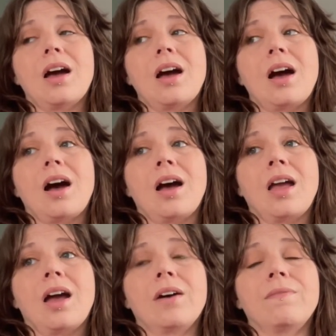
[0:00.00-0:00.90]

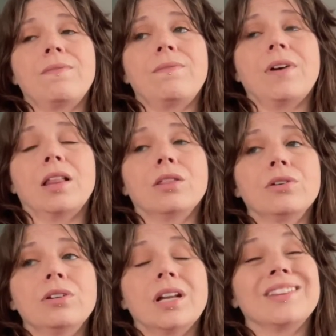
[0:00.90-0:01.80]
I
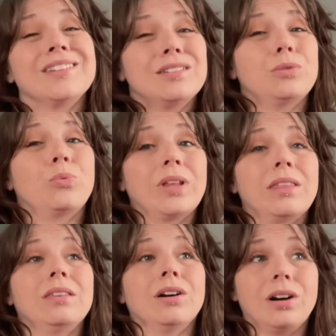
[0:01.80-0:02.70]
learned, at least with
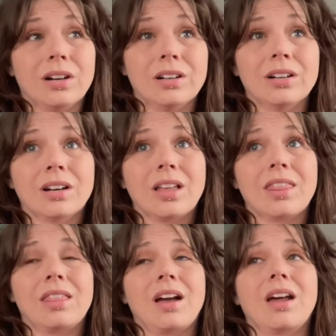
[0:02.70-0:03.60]
yarn,
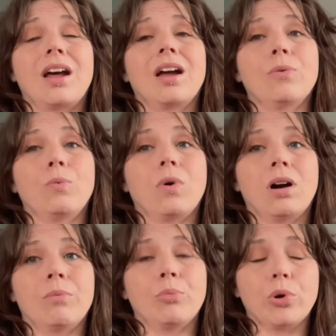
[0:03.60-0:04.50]
that I
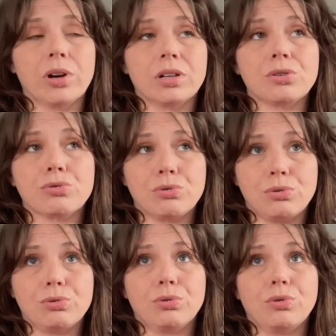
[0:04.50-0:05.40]
want more
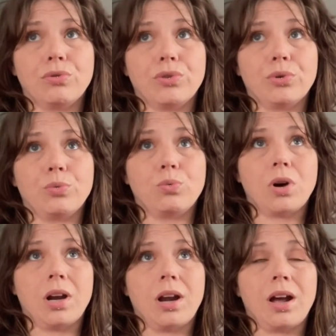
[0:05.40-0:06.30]
control over
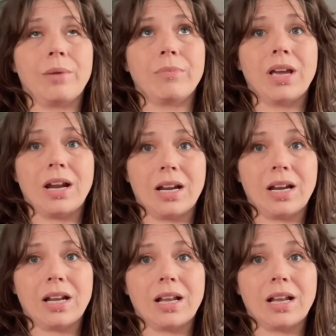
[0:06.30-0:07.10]
what I'm getting.